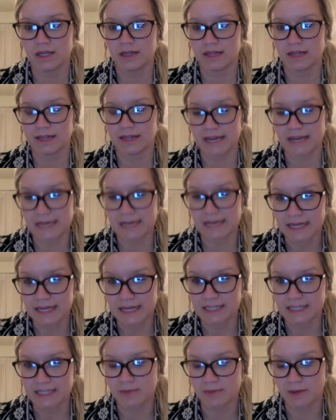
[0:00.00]
that they
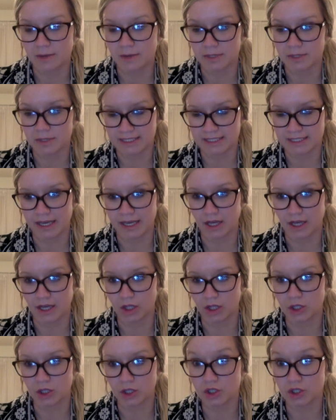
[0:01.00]
need to be able to
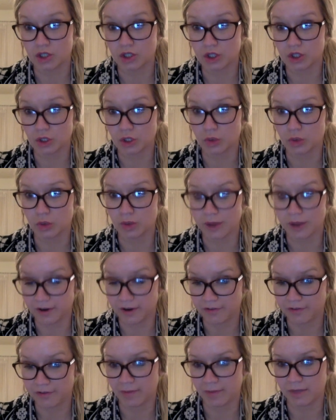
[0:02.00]
sell to
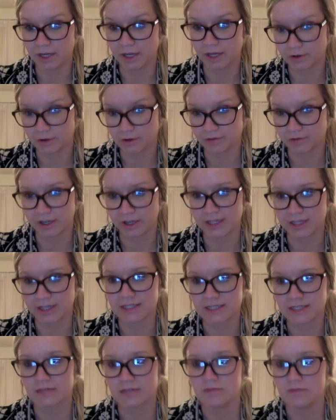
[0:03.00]
their family and their
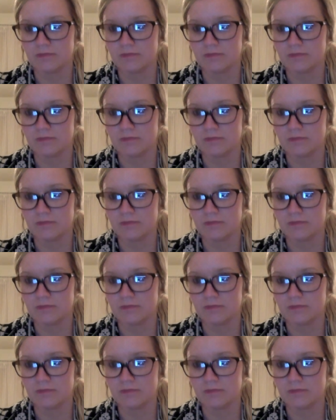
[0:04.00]
friends